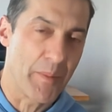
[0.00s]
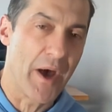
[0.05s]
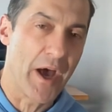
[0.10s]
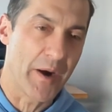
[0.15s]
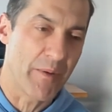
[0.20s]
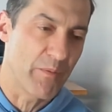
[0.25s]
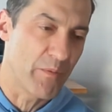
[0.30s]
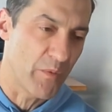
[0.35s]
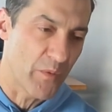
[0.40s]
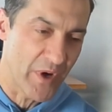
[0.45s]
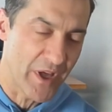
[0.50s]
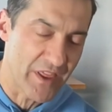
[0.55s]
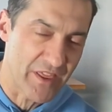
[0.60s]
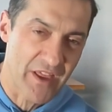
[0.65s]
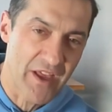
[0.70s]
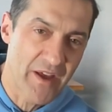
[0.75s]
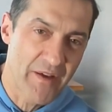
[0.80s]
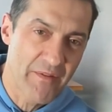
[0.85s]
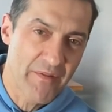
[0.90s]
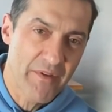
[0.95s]
the bottom
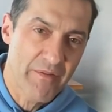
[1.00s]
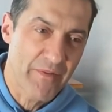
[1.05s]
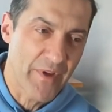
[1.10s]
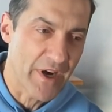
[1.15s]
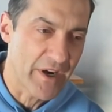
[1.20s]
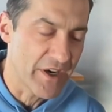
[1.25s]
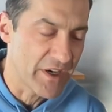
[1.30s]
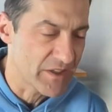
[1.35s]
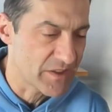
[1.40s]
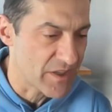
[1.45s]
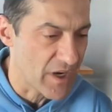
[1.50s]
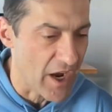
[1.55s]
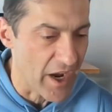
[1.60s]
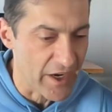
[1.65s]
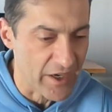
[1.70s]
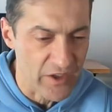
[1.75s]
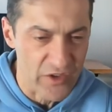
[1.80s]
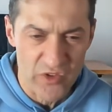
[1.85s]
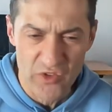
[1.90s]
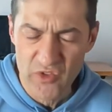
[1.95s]
with various
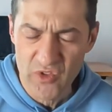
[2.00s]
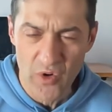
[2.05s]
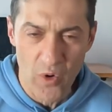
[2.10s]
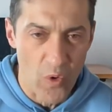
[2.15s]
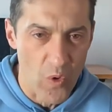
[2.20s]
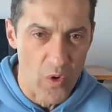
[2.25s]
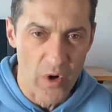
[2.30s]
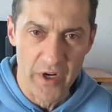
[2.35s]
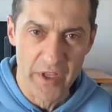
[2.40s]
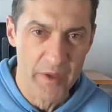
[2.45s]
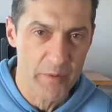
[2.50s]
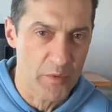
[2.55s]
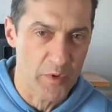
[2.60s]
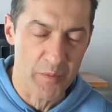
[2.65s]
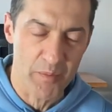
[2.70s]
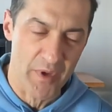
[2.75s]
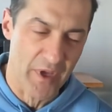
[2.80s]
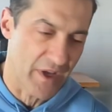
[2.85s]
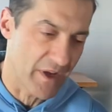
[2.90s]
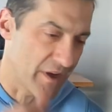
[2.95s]
icons, or there
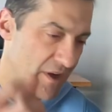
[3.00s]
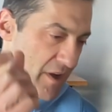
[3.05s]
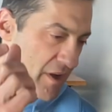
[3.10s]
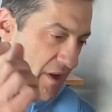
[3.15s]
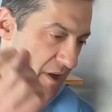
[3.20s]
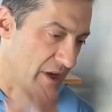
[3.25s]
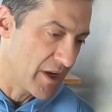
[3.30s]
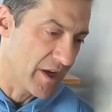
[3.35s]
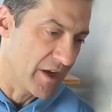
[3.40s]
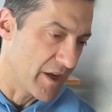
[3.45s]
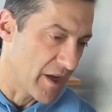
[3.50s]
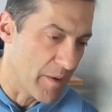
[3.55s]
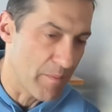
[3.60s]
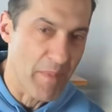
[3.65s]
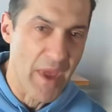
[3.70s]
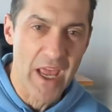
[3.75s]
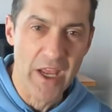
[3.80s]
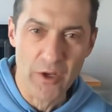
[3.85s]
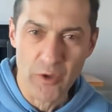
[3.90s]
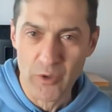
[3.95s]
would be a, uh, a
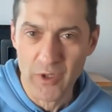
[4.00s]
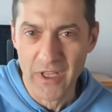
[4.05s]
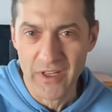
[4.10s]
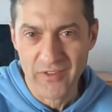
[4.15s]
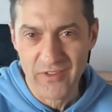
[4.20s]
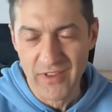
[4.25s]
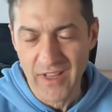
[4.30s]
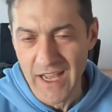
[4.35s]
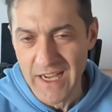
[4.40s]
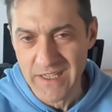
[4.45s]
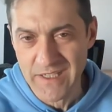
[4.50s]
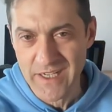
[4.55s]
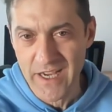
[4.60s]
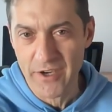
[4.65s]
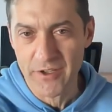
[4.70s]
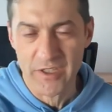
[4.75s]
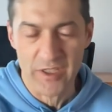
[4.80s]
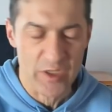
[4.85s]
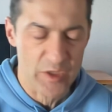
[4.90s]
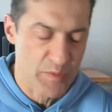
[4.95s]
menu that slides
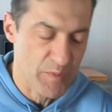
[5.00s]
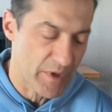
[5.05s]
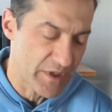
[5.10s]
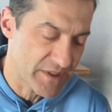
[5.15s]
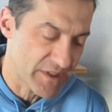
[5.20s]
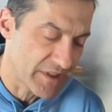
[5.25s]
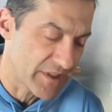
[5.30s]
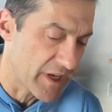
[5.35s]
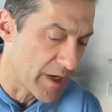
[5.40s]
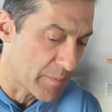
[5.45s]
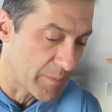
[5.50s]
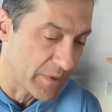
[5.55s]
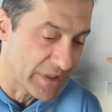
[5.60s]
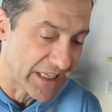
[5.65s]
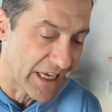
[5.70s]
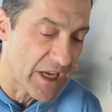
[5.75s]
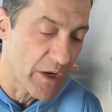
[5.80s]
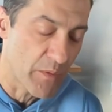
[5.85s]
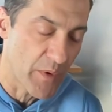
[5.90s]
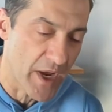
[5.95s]
out and is present there.
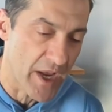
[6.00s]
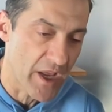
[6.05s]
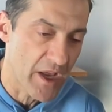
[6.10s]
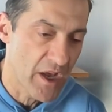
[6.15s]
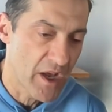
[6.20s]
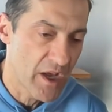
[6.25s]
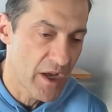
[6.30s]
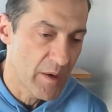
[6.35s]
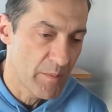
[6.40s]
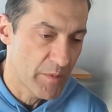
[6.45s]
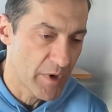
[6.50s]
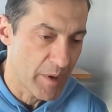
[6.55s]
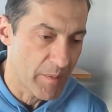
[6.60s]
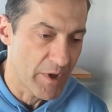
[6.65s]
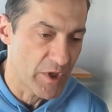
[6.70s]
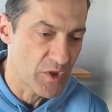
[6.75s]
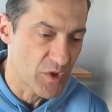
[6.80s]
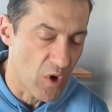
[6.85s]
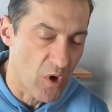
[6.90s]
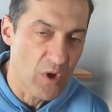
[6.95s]
But anyway, pretty
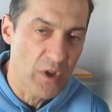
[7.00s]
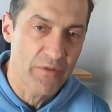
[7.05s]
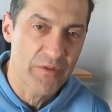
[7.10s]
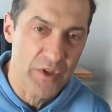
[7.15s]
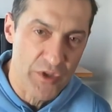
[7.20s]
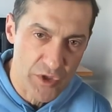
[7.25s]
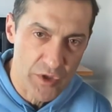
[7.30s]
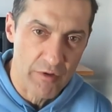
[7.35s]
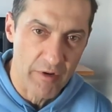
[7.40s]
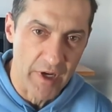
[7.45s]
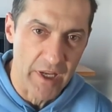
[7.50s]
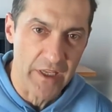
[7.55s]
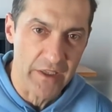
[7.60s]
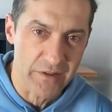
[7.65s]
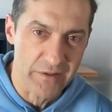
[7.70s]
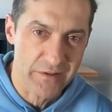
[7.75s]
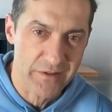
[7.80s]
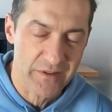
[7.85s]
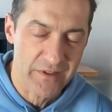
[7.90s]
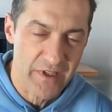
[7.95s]
much all of the
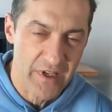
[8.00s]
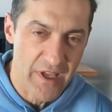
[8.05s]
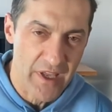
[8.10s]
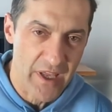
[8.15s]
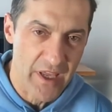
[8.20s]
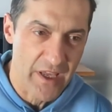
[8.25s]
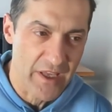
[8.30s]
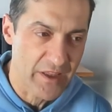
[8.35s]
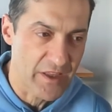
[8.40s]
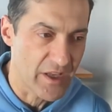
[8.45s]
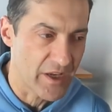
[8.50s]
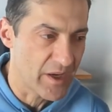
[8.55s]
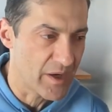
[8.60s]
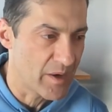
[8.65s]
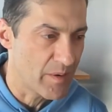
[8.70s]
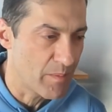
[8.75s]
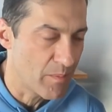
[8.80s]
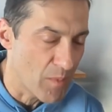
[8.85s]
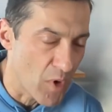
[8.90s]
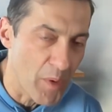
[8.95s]
screens in
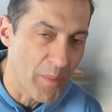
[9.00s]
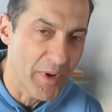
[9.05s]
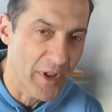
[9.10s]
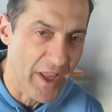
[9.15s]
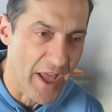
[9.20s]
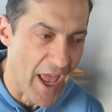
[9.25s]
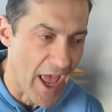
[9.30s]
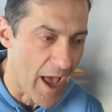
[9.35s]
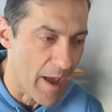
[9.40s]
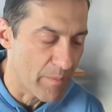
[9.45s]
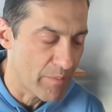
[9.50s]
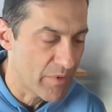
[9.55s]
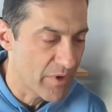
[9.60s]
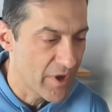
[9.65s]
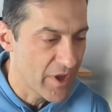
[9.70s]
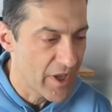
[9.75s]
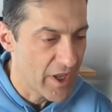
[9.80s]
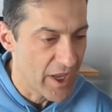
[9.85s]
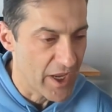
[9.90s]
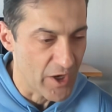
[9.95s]
a mobile app
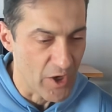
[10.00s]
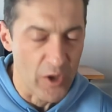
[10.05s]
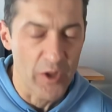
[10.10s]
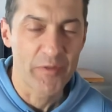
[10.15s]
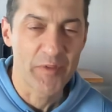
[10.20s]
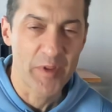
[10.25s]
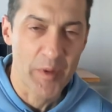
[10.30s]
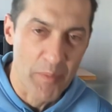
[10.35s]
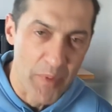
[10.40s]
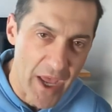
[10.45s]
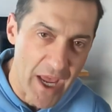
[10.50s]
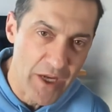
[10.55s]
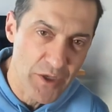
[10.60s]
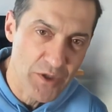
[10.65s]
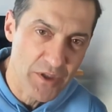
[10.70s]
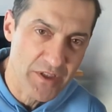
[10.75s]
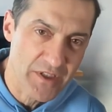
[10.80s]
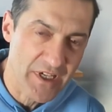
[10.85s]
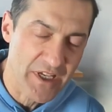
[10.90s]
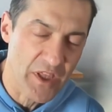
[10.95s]
and all of the
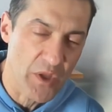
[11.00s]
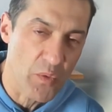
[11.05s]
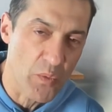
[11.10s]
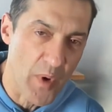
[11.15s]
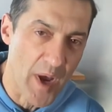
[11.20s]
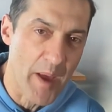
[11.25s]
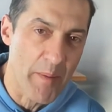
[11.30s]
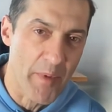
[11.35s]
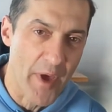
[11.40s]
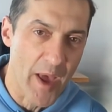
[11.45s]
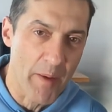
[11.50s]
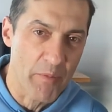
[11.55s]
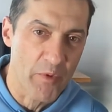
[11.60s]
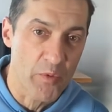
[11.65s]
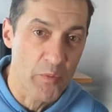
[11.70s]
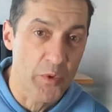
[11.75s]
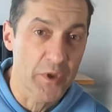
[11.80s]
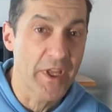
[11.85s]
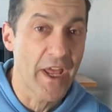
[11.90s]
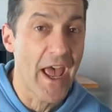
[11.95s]
pages in the web app
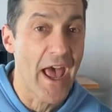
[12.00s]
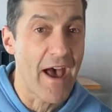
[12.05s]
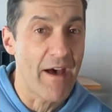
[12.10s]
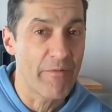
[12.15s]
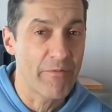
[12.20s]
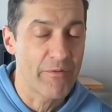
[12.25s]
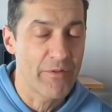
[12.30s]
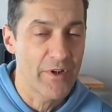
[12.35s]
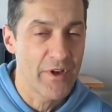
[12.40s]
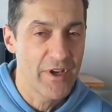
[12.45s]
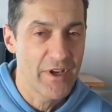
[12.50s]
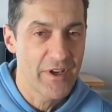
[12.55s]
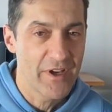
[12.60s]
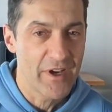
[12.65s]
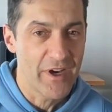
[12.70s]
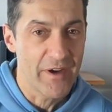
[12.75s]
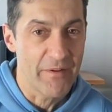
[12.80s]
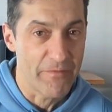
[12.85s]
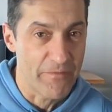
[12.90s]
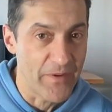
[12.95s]
would have
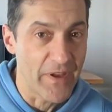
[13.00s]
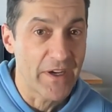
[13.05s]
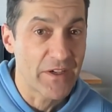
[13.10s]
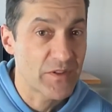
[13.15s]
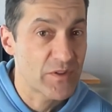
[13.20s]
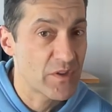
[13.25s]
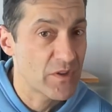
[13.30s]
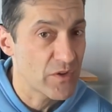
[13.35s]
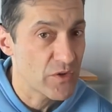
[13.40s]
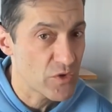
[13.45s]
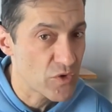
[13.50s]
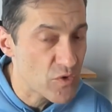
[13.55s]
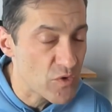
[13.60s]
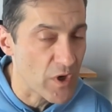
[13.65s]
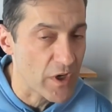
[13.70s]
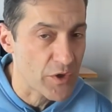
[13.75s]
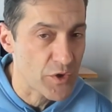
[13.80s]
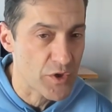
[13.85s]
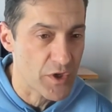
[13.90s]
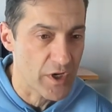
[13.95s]
a fixed
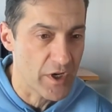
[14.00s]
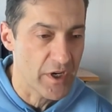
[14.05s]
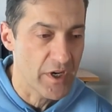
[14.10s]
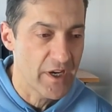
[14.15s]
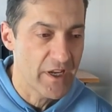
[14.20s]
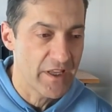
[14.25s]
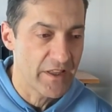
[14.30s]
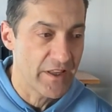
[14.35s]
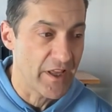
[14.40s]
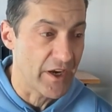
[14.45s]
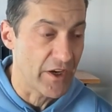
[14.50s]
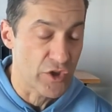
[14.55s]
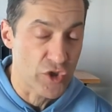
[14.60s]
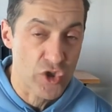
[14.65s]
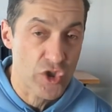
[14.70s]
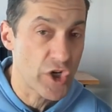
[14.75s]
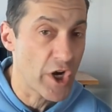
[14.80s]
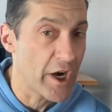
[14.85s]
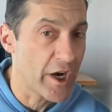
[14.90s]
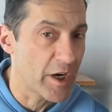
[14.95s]
structure that is
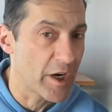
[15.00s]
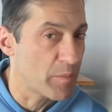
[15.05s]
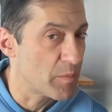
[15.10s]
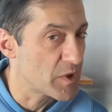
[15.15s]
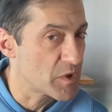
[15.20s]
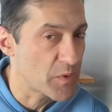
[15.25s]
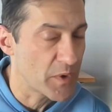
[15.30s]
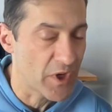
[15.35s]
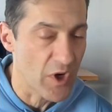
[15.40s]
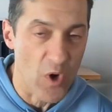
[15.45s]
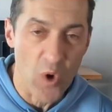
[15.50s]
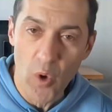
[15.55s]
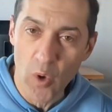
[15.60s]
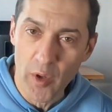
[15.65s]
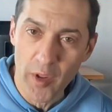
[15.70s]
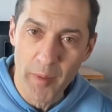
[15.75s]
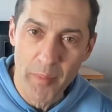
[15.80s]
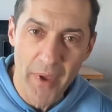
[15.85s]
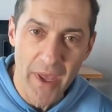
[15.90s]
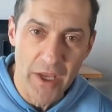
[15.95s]
shared between
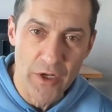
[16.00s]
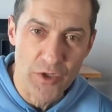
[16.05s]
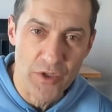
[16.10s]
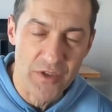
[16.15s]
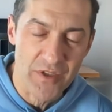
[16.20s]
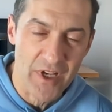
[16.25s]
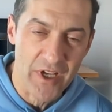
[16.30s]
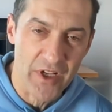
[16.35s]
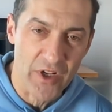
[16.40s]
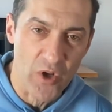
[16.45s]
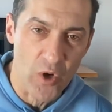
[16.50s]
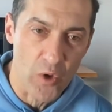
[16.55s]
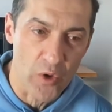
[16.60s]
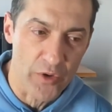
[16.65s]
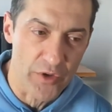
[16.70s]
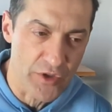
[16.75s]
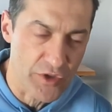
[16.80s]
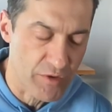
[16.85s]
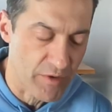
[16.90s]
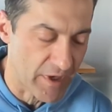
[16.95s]
all the pages and
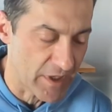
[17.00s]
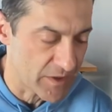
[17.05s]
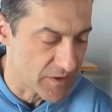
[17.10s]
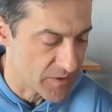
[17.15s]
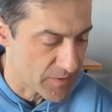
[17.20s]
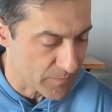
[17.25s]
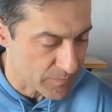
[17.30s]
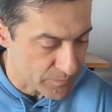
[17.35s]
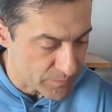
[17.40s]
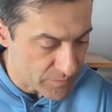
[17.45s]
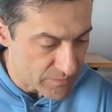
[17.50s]
all the screens.